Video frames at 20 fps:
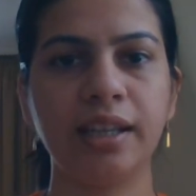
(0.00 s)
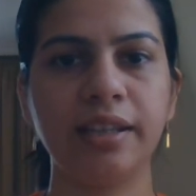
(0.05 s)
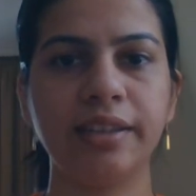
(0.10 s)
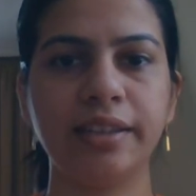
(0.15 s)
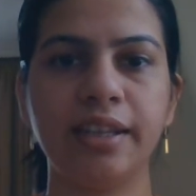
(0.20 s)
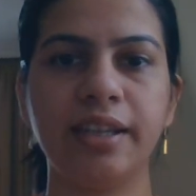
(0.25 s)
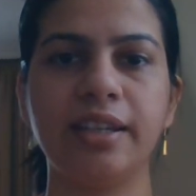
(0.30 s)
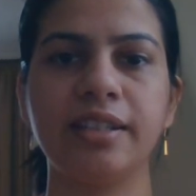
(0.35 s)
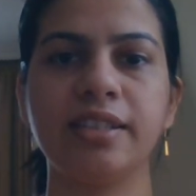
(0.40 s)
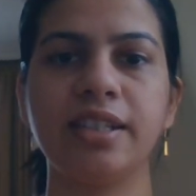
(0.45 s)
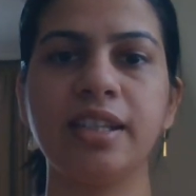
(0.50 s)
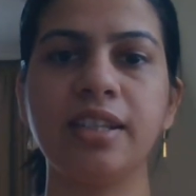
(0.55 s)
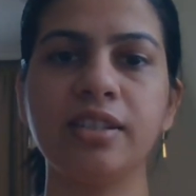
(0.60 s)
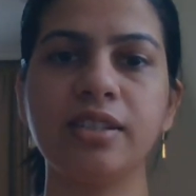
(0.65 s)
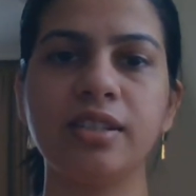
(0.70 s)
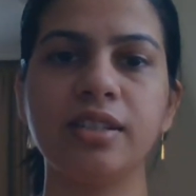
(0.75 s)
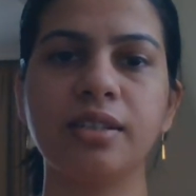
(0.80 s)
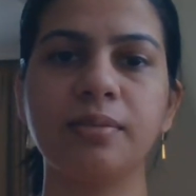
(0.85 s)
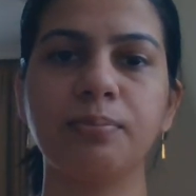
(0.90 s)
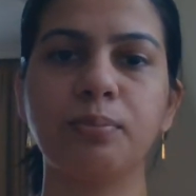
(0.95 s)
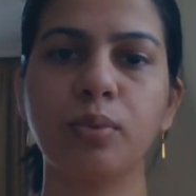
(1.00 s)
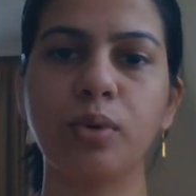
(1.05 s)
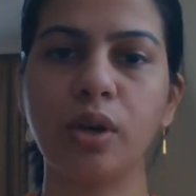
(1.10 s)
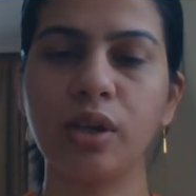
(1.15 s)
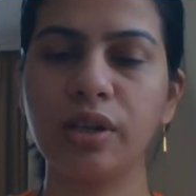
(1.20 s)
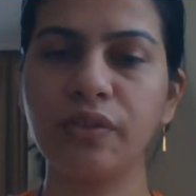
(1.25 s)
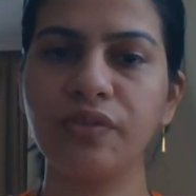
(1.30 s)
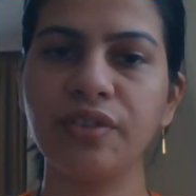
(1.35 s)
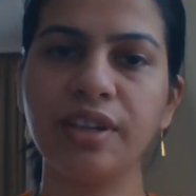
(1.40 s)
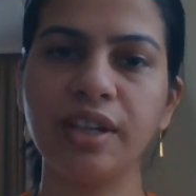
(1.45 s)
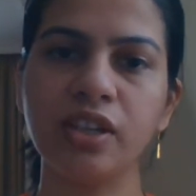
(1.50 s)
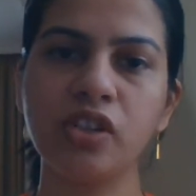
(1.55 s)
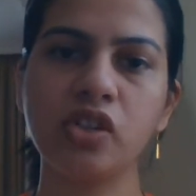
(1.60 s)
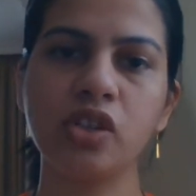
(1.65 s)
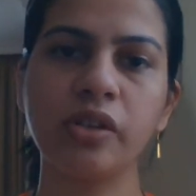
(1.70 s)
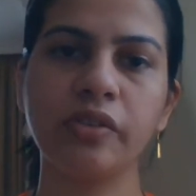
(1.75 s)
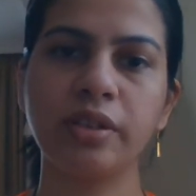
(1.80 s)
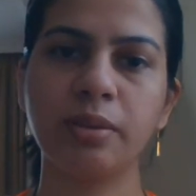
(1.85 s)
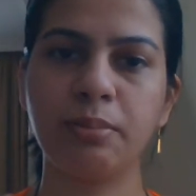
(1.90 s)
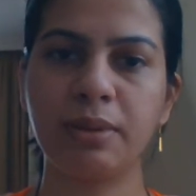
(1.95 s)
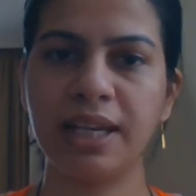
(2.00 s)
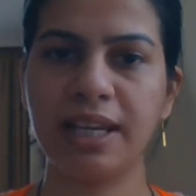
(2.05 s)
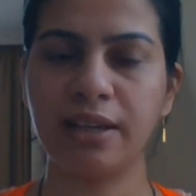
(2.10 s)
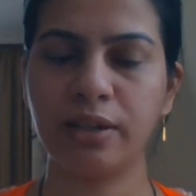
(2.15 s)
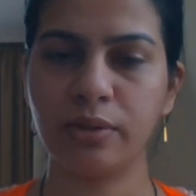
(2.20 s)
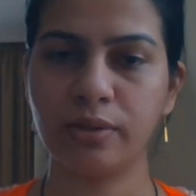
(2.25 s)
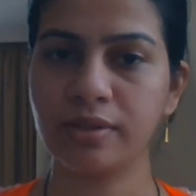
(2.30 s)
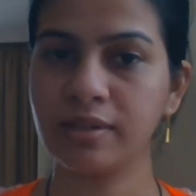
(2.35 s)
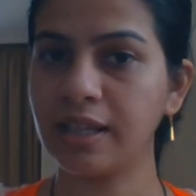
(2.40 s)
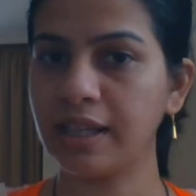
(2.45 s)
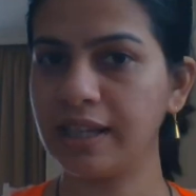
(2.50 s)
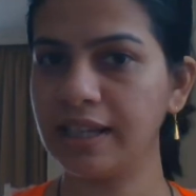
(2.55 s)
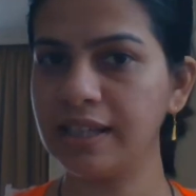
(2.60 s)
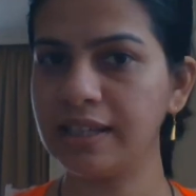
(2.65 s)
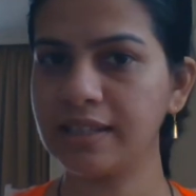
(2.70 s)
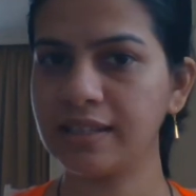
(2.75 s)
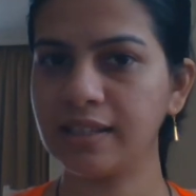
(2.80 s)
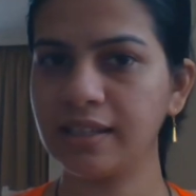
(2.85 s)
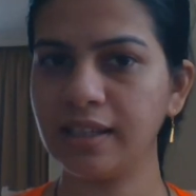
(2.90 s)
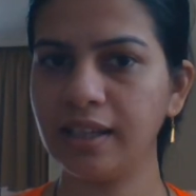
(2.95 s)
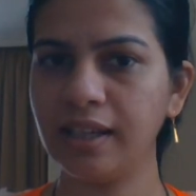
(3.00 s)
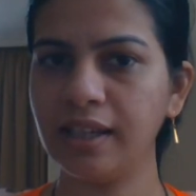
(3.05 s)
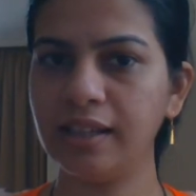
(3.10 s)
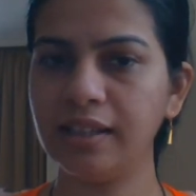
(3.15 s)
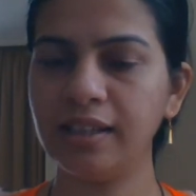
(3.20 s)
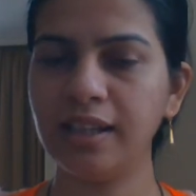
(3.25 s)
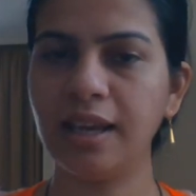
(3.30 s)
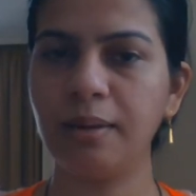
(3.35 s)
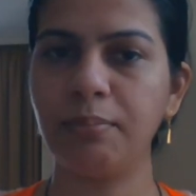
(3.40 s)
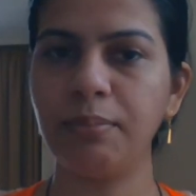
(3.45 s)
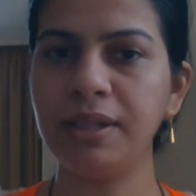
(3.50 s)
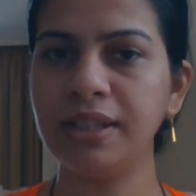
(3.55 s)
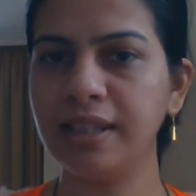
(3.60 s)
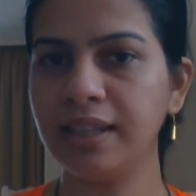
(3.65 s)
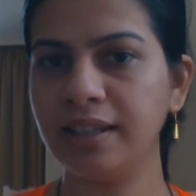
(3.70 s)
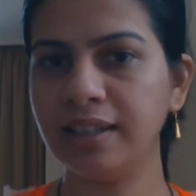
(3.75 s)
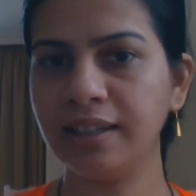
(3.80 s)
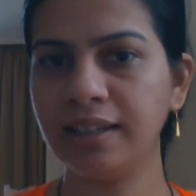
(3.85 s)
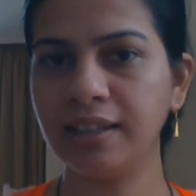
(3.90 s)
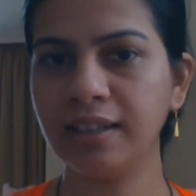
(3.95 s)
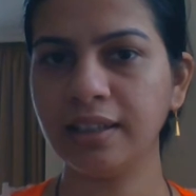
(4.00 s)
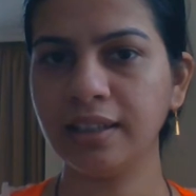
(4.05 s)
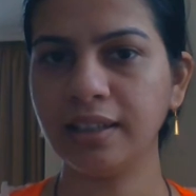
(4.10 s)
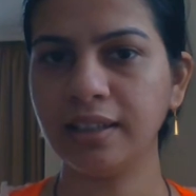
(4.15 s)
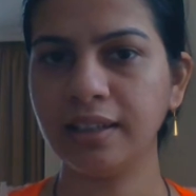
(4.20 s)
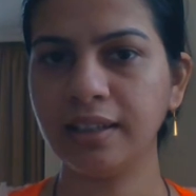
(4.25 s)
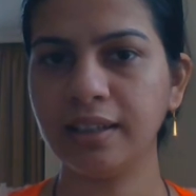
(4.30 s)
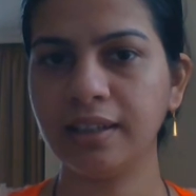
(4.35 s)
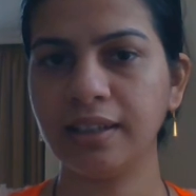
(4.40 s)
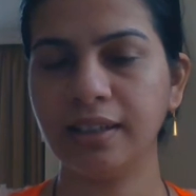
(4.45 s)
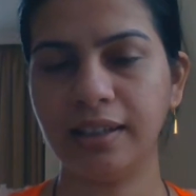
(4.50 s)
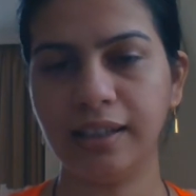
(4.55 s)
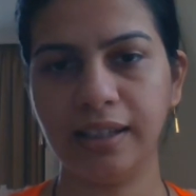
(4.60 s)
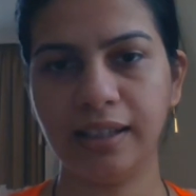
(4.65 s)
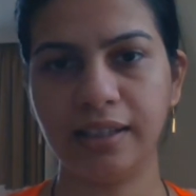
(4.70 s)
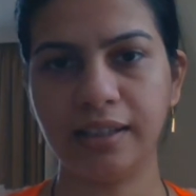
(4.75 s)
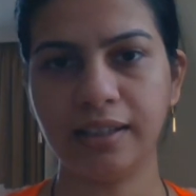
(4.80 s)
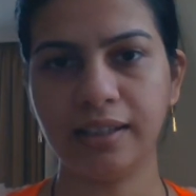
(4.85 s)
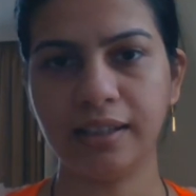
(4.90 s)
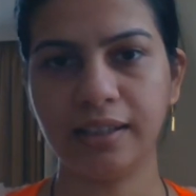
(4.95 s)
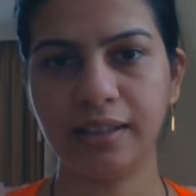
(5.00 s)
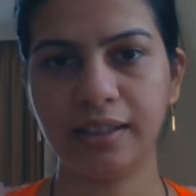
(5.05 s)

there is a proliferation of the melanocytes in the epithelial layer